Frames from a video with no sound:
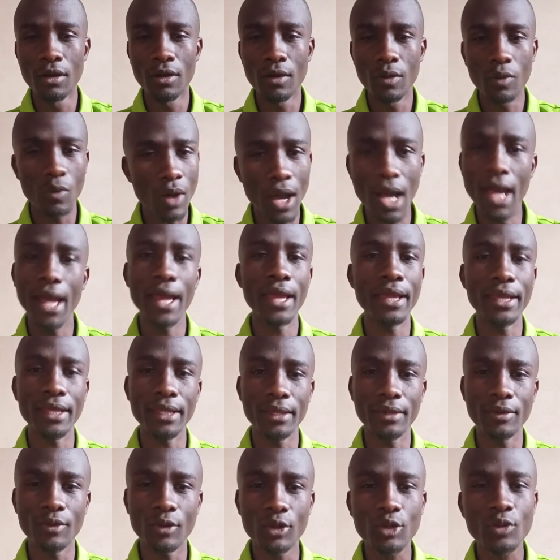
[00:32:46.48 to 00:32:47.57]

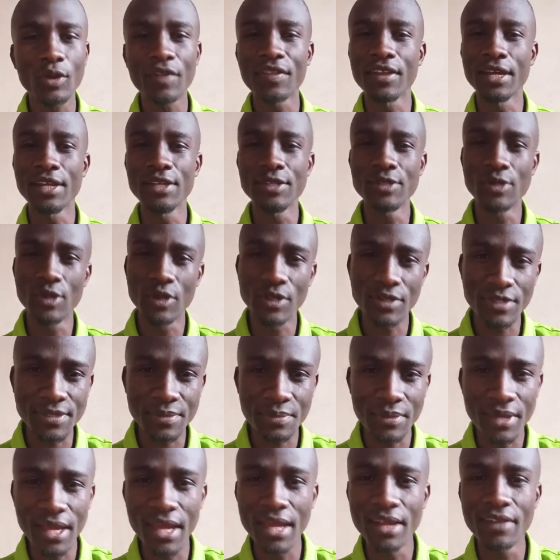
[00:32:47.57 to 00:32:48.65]
why? What were the reasons
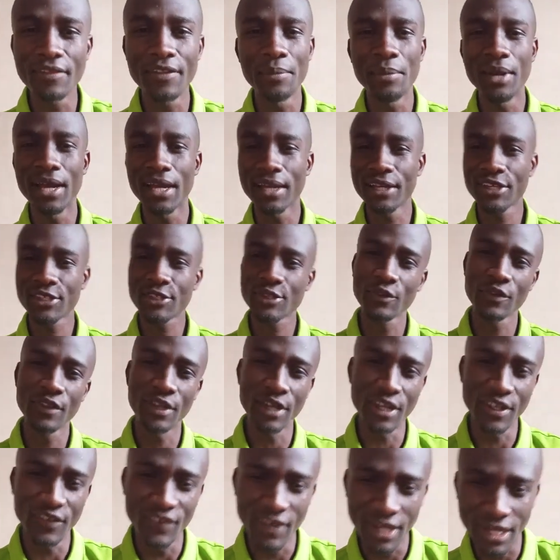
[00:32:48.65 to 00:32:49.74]
behind the migration of
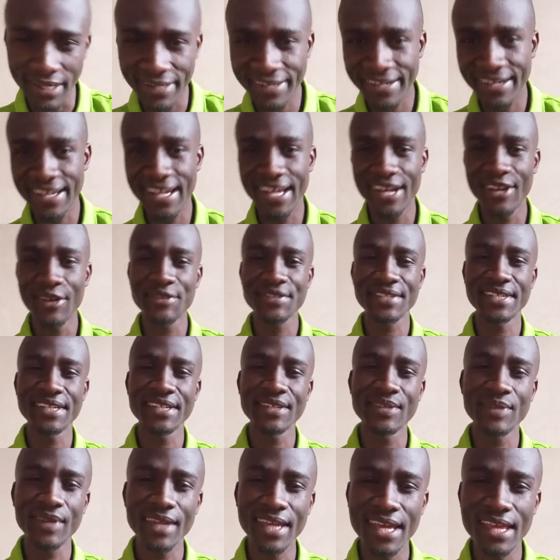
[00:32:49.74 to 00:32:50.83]
the River Lake Nilotes
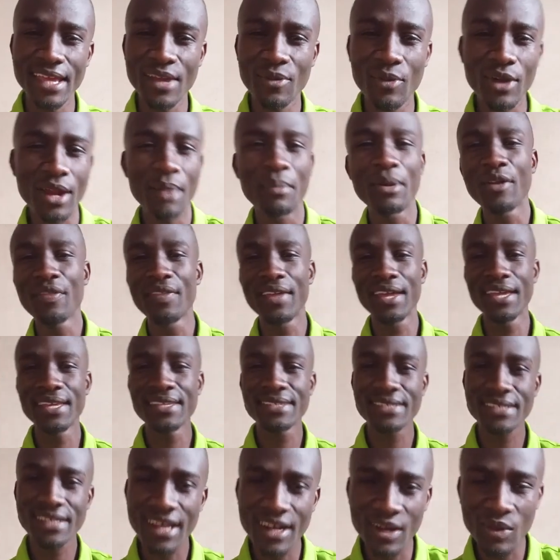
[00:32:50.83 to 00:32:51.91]
into Kenya? What about the
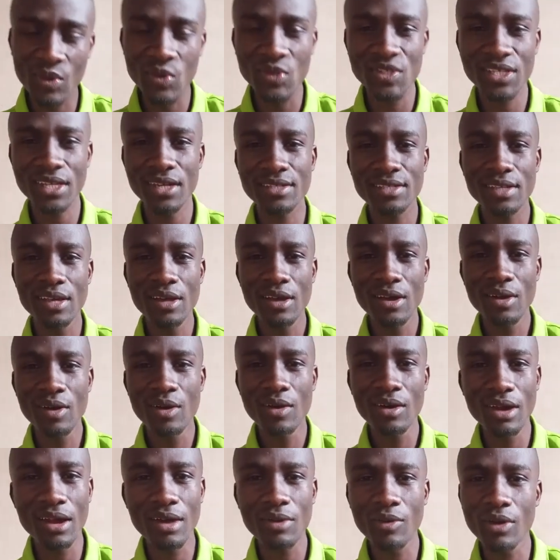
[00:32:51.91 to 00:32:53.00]
Eastern Kushites?
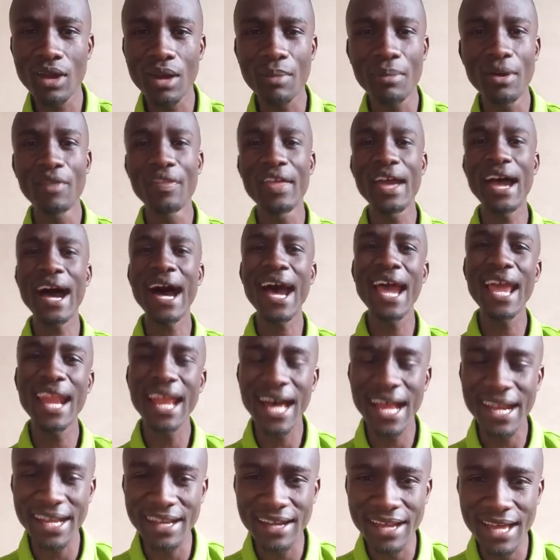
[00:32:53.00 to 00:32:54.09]
What about the
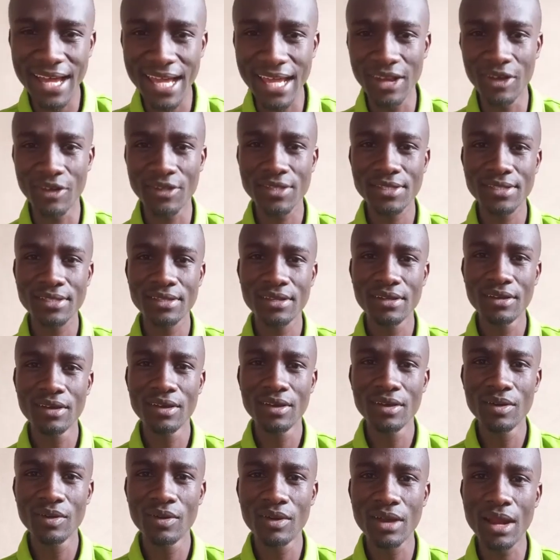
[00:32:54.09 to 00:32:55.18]
Highland Nilotes?
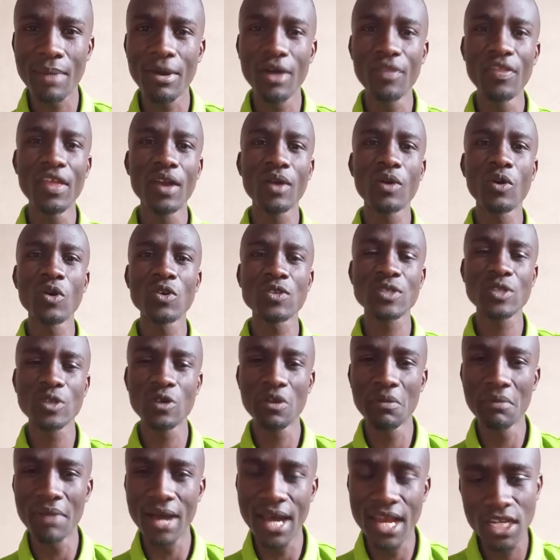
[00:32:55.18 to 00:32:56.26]
What about the
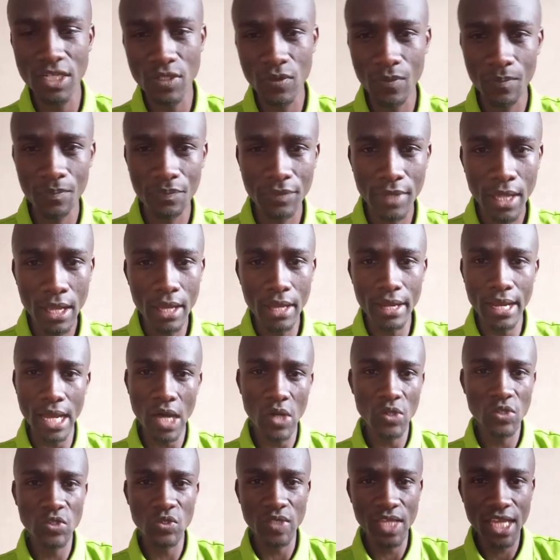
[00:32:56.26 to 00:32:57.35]
coastal Bantu?
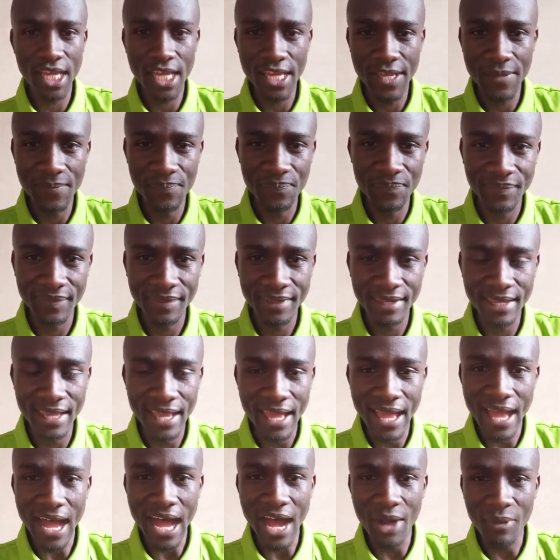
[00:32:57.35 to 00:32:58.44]
Now today,
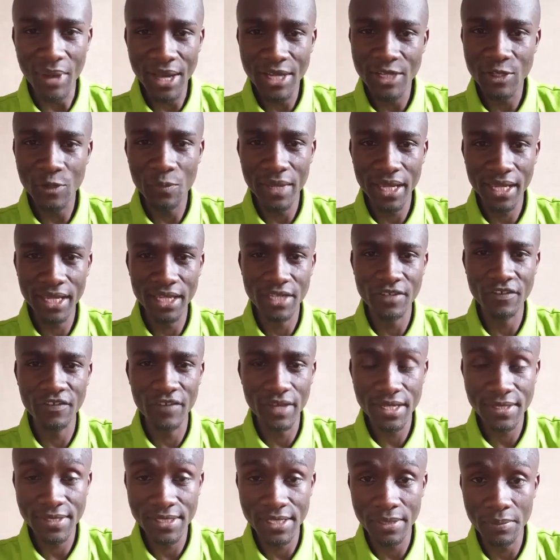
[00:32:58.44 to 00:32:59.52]
I want to make it
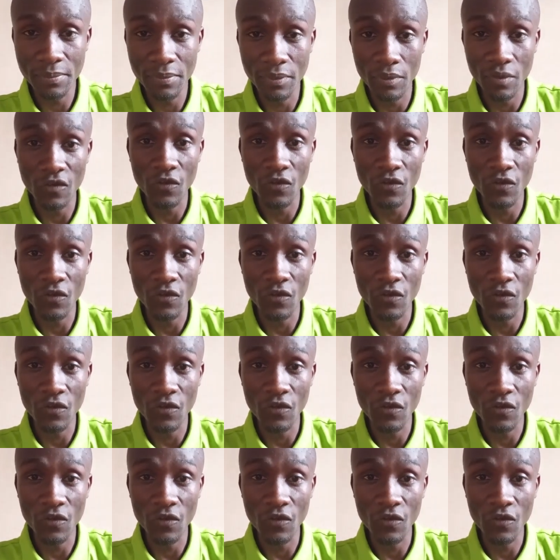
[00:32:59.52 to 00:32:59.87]
very simple